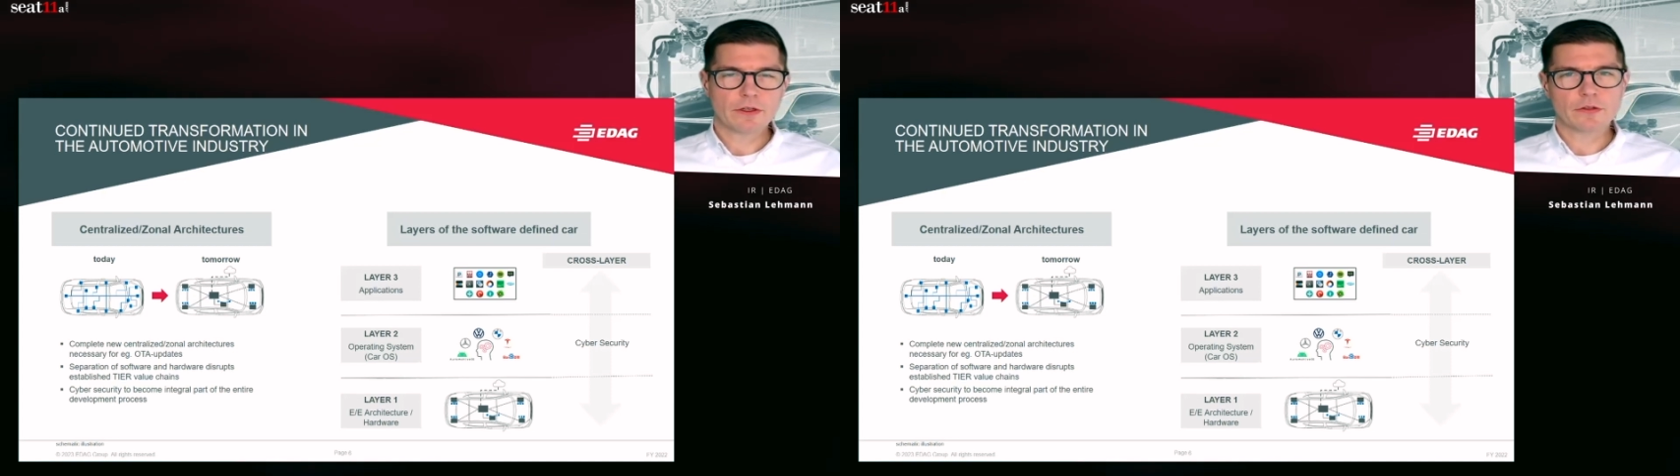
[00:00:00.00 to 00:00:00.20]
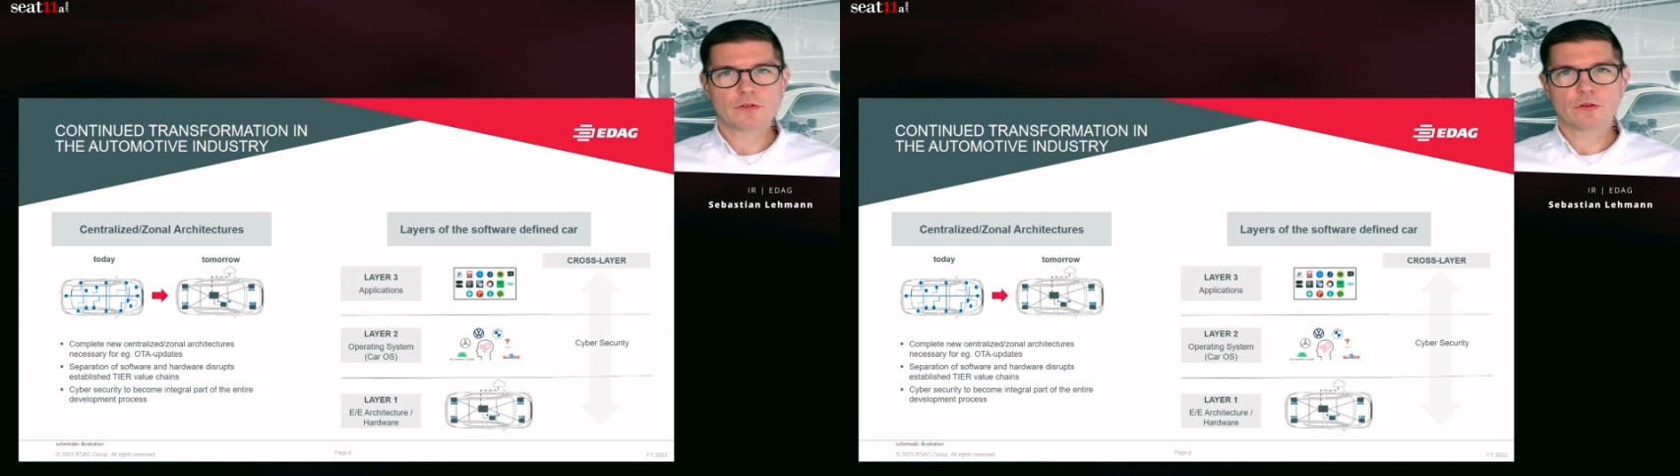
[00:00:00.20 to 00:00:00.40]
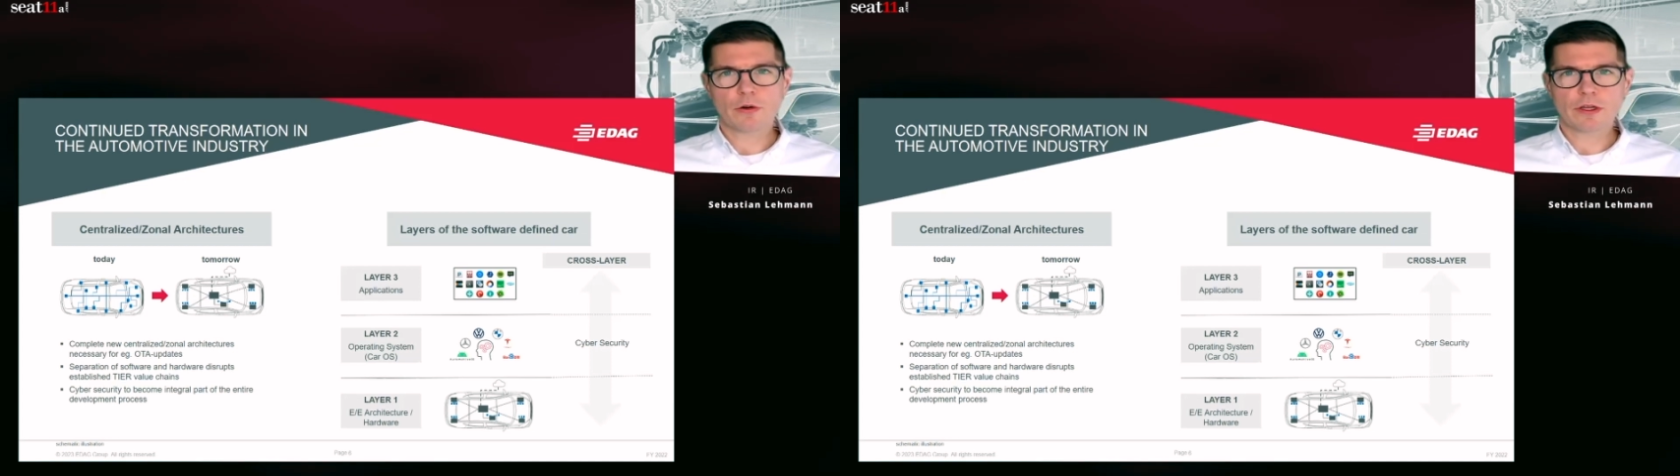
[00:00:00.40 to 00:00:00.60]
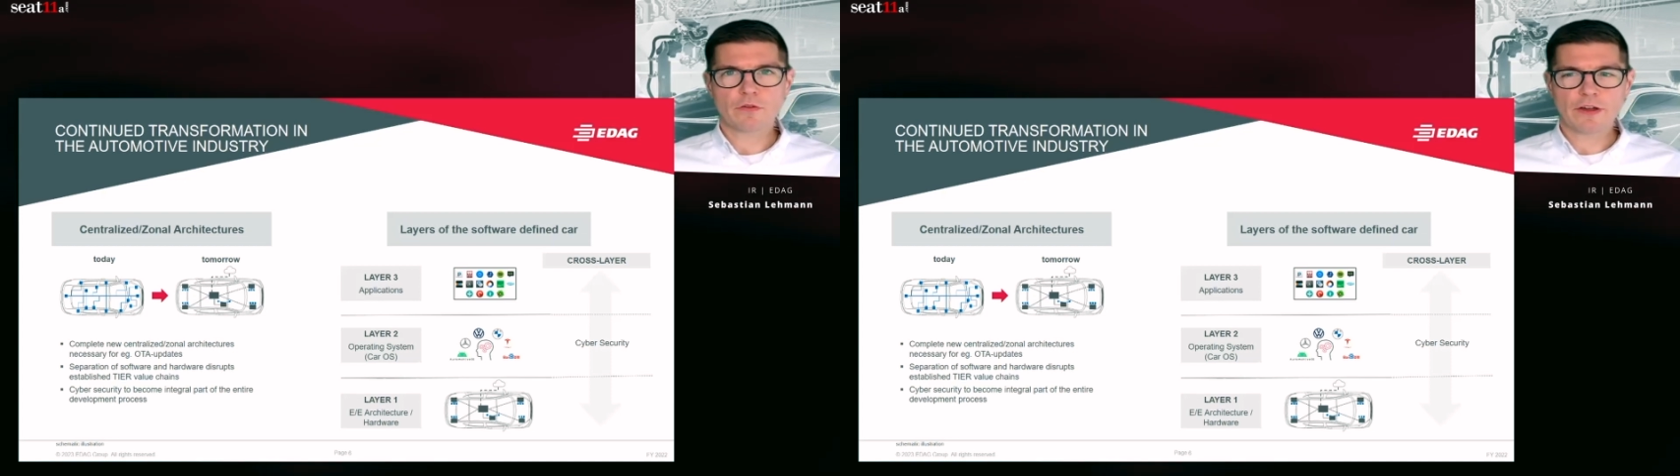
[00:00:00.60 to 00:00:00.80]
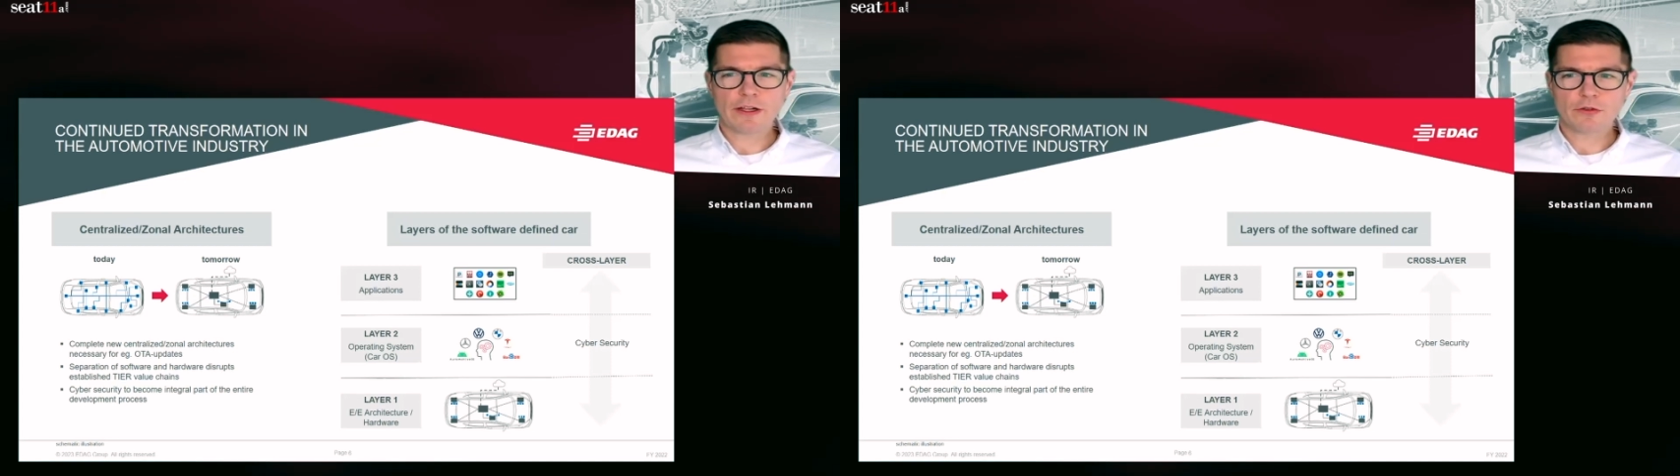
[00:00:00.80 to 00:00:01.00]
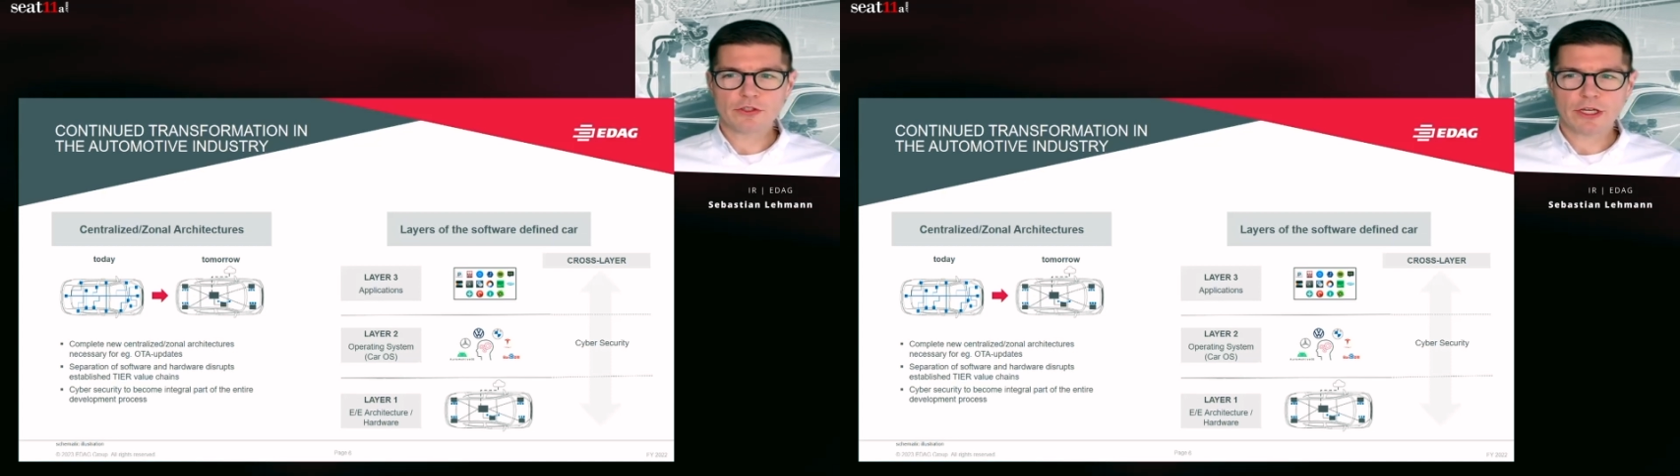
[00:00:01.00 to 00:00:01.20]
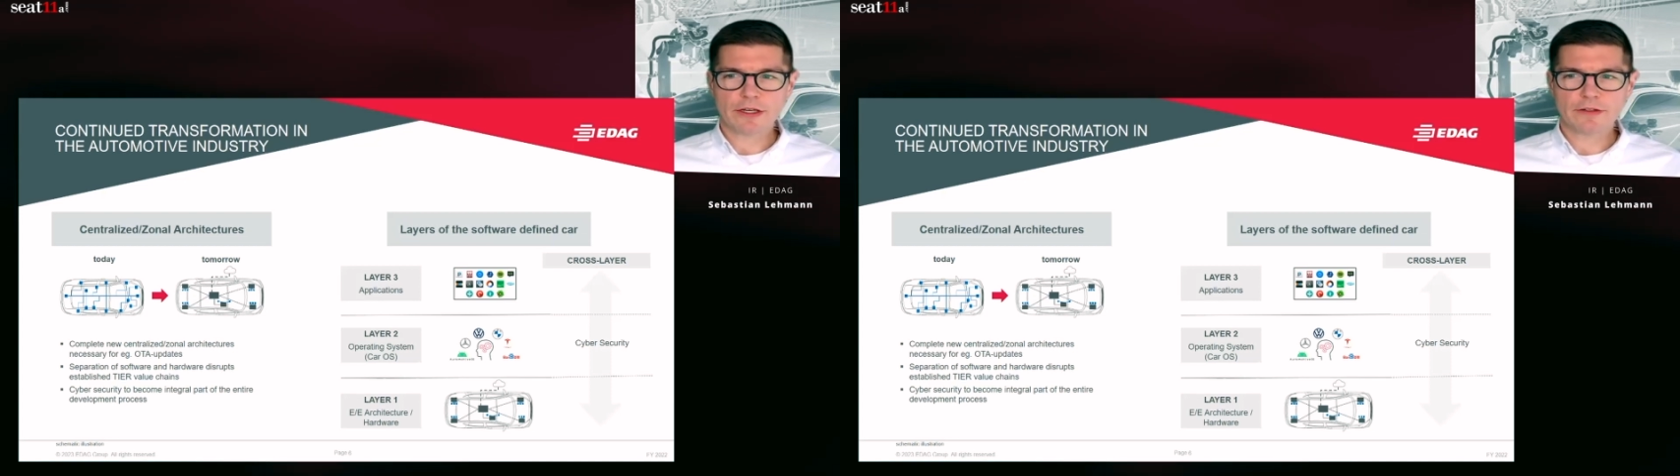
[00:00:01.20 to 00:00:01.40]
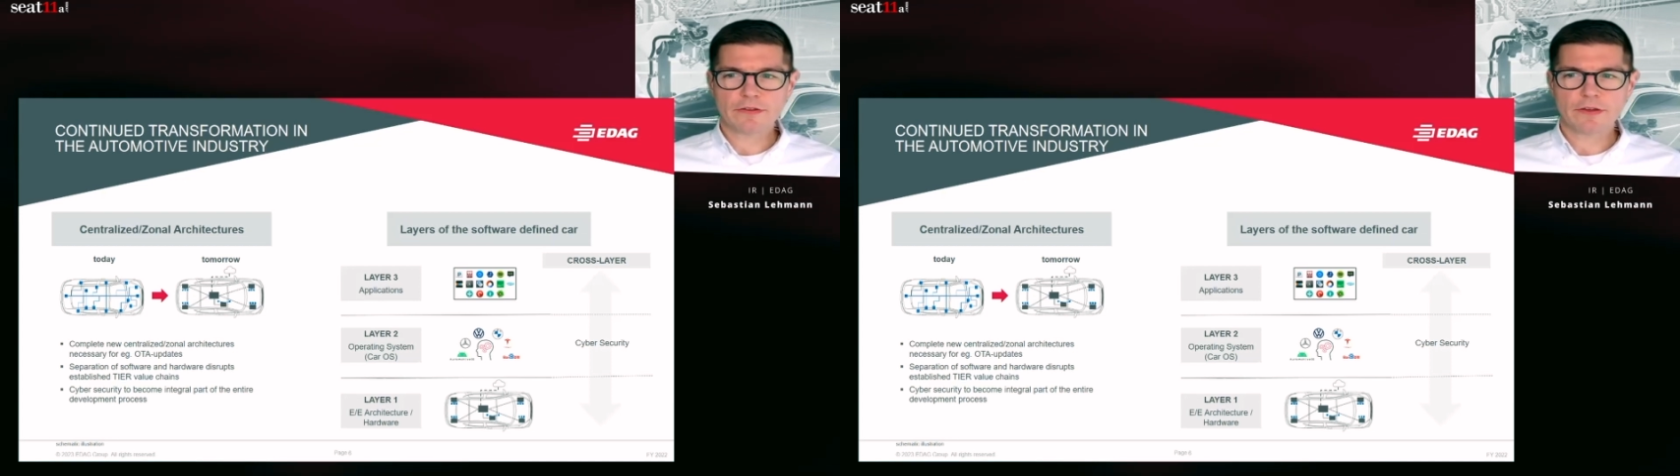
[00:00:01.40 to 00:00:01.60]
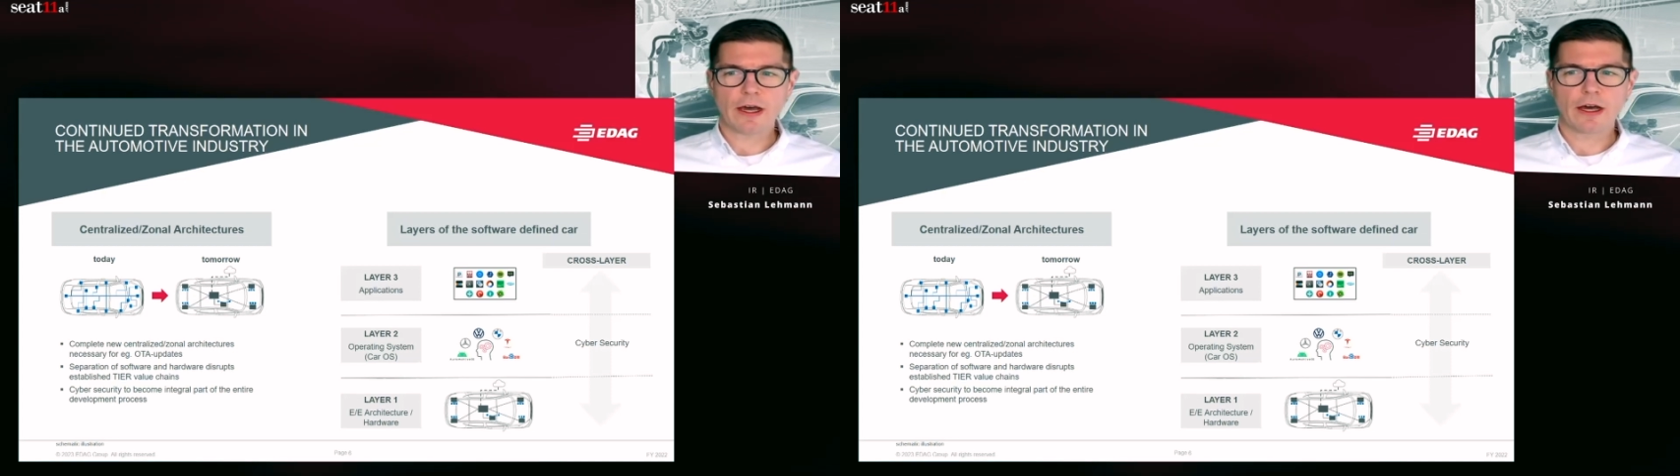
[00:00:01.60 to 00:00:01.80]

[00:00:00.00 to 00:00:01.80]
historic value chains are